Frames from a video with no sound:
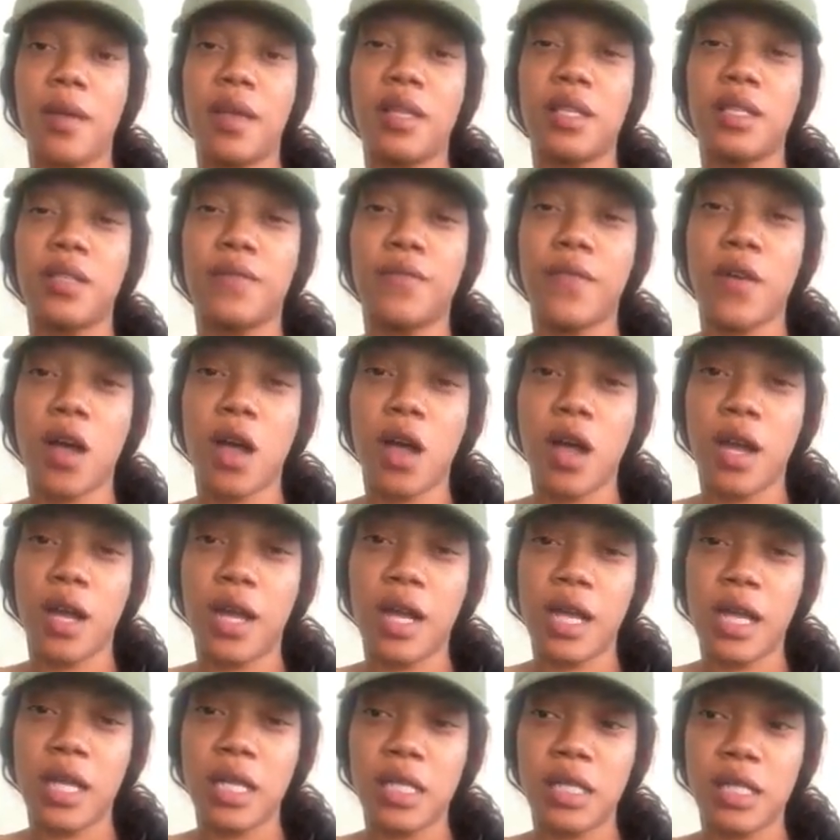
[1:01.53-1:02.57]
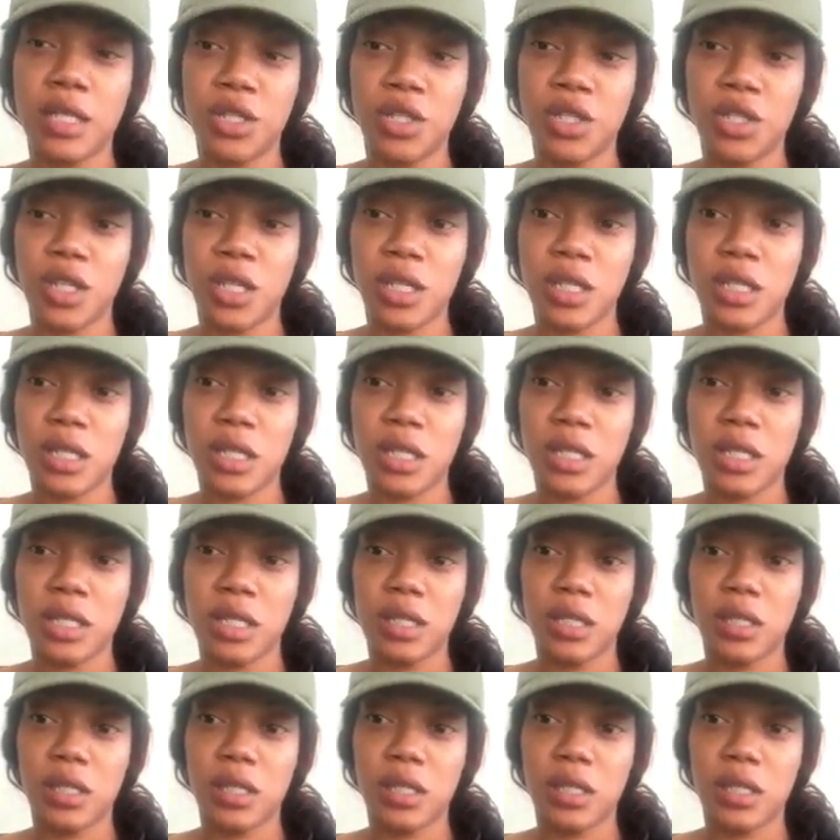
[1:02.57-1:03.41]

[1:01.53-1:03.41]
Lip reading: As far as just